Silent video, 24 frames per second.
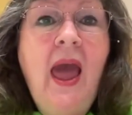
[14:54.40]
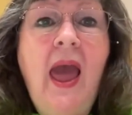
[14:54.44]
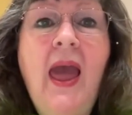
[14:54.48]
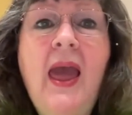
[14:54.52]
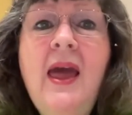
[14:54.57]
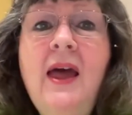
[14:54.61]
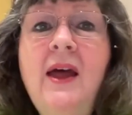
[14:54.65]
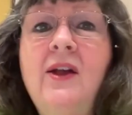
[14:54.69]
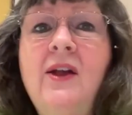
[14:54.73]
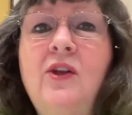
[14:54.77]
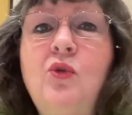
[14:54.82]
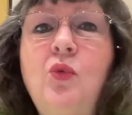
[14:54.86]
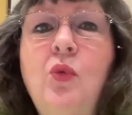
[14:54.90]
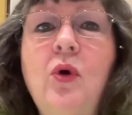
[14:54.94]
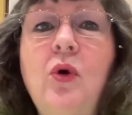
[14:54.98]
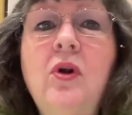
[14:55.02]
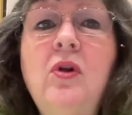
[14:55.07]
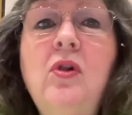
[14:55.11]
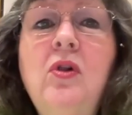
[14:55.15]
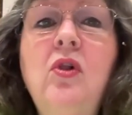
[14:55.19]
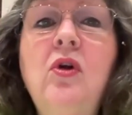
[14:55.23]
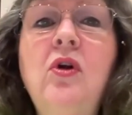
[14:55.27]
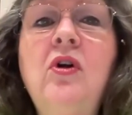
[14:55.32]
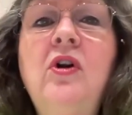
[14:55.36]
And
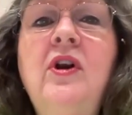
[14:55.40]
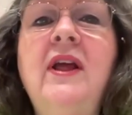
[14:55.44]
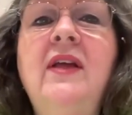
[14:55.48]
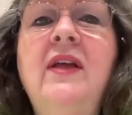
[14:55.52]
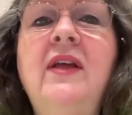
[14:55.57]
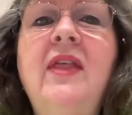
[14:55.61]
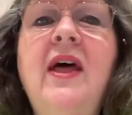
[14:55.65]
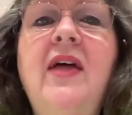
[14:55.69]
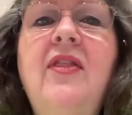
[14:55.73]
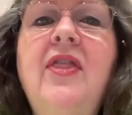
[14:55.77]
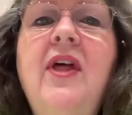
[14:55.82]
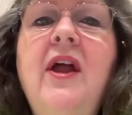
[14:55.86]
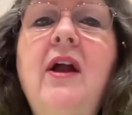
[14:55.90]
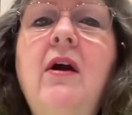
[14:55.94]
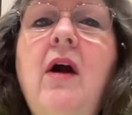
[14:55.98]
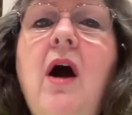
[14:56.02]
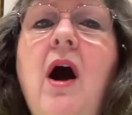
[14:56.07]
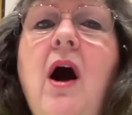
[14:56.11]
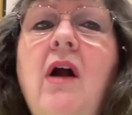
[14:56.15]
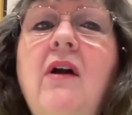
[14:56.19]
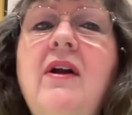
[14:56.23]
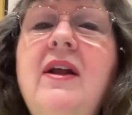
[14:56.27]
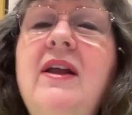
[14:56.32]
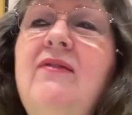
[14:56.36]
we're learning that there
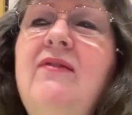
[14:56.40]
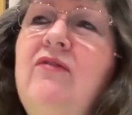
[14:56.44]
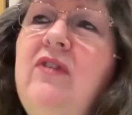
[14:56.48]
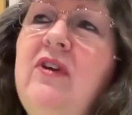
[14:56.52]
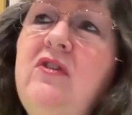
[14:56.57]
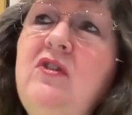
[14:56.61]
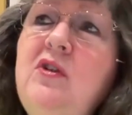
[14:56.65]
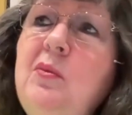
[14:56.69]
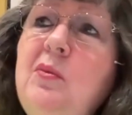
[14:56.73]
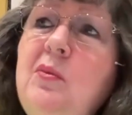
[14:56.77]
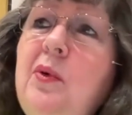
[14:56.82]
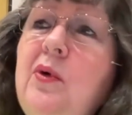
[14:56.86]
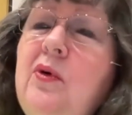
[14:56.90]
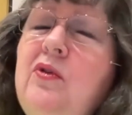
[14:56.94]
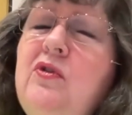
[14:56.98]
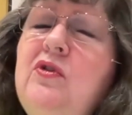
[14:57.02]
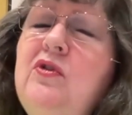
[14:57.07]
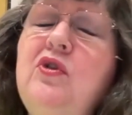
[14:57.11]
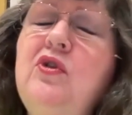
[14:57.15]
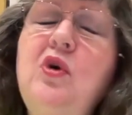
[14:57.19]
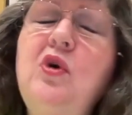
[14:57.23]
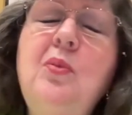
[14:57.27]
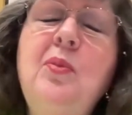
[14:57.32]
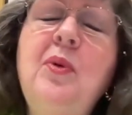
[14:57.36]
are invisible
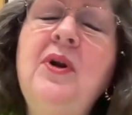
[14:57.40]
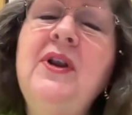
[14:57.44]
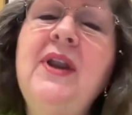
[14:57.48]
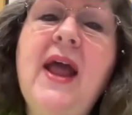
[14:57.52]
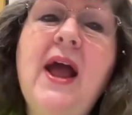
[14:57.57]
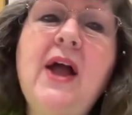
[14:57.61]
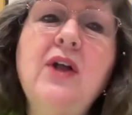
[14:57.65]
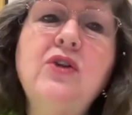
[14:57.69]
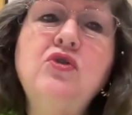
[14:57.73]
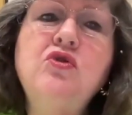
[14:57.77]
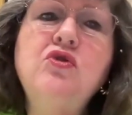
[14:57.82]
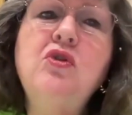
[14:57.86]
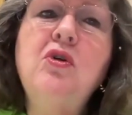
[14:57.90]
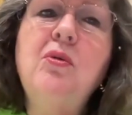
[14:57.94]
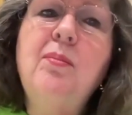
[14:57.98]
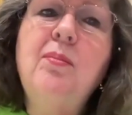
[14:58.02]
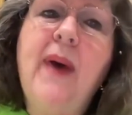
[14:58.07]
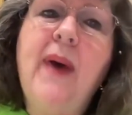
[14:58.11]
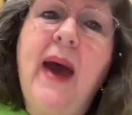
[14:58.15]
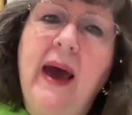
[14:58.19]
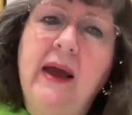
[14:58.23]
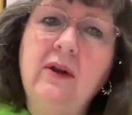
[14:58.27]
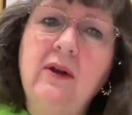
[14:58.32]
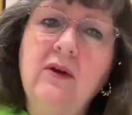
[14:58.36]
supernatural
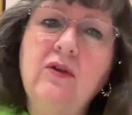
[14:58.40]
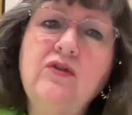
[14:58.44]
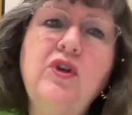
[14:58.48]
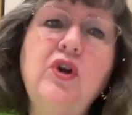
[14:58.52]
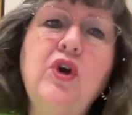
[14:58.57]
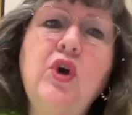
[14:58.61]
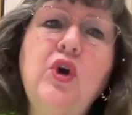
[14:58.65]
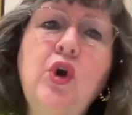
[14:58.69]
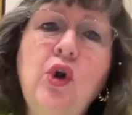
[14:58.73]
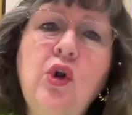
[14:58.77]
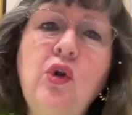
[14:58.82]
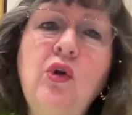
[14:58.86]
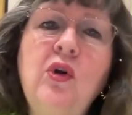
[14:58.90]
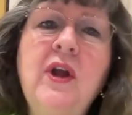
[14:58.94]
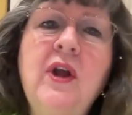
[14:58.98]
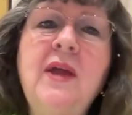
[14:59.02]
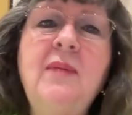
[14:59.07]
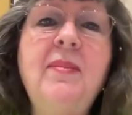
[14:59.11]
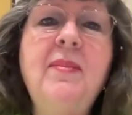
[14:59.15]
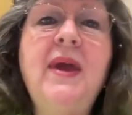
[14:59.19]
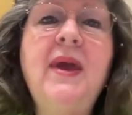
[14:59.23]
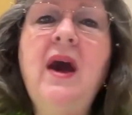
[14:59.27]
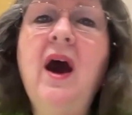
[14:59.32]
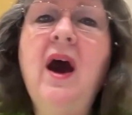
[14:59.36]
battles
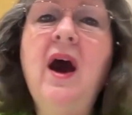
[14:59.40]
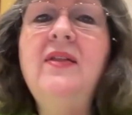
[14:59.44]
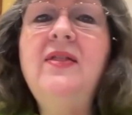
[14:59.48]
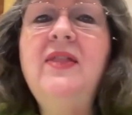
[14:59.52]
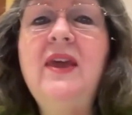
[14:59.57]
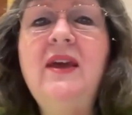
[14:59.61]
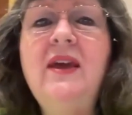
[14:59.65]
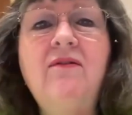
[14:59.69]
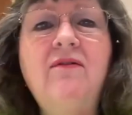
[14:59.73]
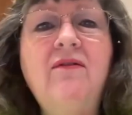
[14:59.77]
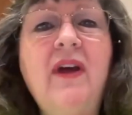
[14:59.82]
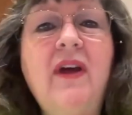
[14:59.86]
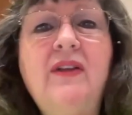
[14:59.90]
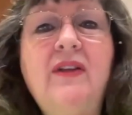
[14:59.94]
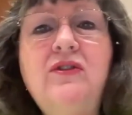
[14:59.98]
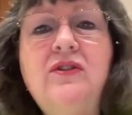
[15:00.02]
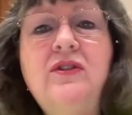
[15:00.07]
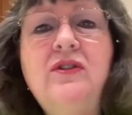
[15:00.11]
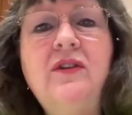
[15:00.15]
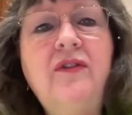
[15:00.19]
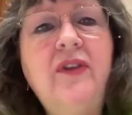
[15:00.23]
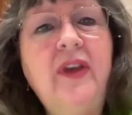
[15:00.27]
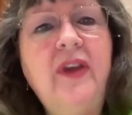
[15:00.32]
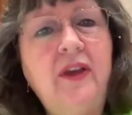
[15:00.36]
occurring behind the
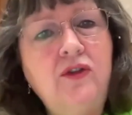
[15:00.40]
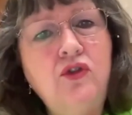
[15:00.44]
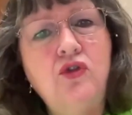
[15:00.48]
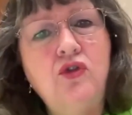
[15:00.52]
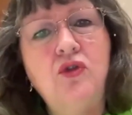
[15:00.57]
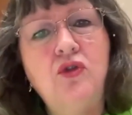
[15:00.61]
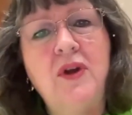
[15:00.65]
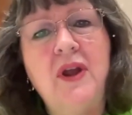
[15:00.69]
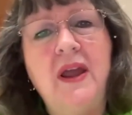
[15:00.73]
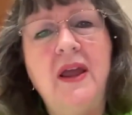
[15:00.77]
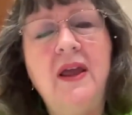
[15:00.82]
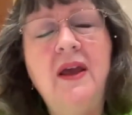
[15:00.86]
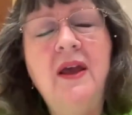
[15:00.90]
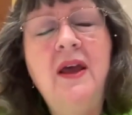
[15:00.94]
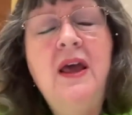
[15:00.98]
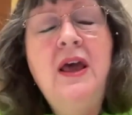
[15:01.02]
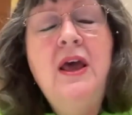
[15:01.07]
events of history.